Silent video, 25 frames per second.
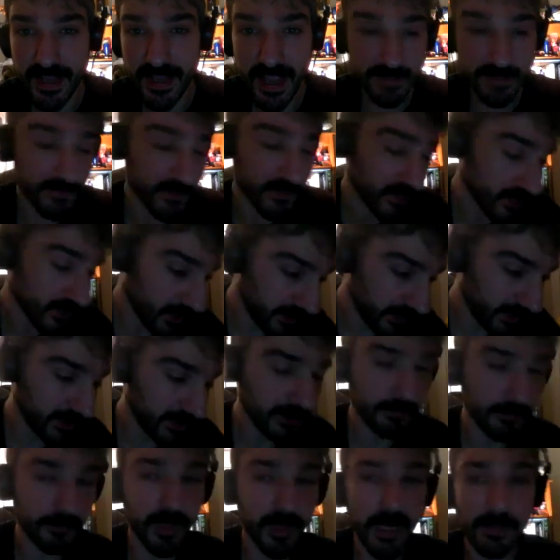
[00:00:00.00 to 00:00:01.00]
have
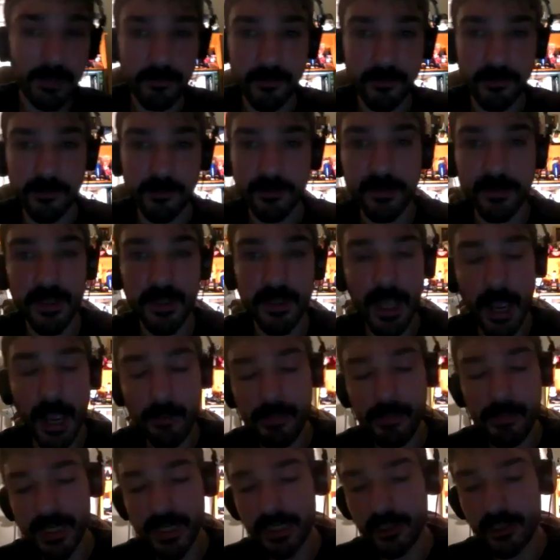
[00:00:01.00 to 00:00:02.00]
studied the Bible,
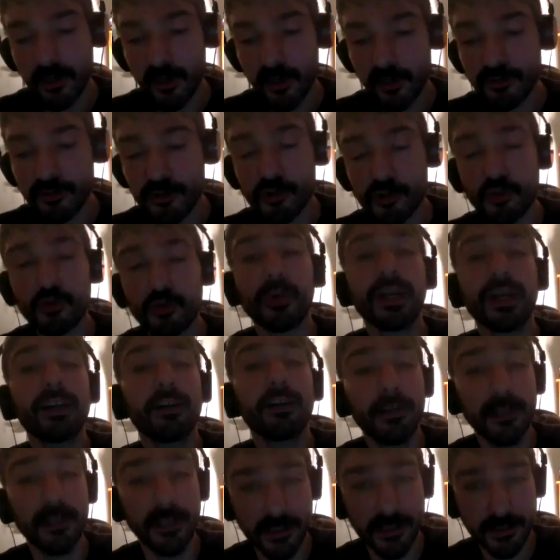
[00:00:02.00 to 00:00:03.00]
how many
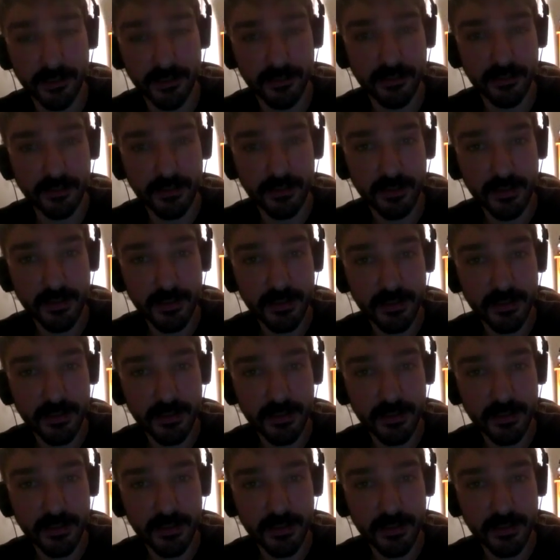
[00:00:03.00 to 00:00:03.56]
contrarian